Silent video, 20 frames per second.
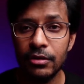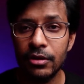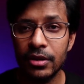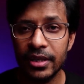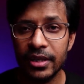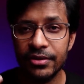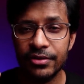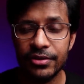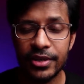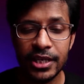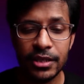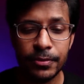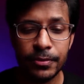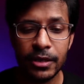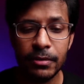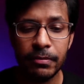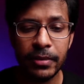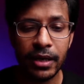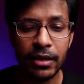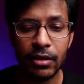So the
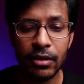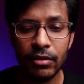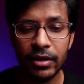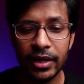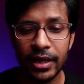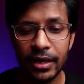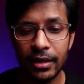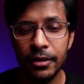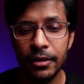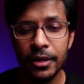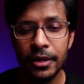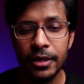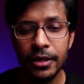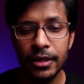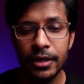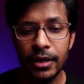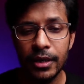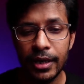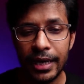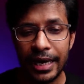transparent background can,
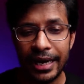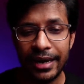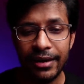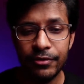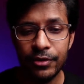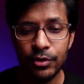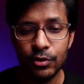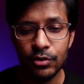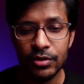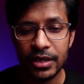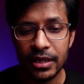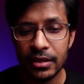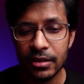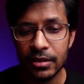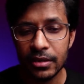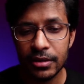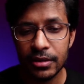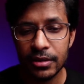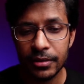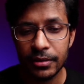I have used
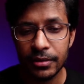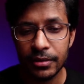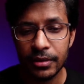this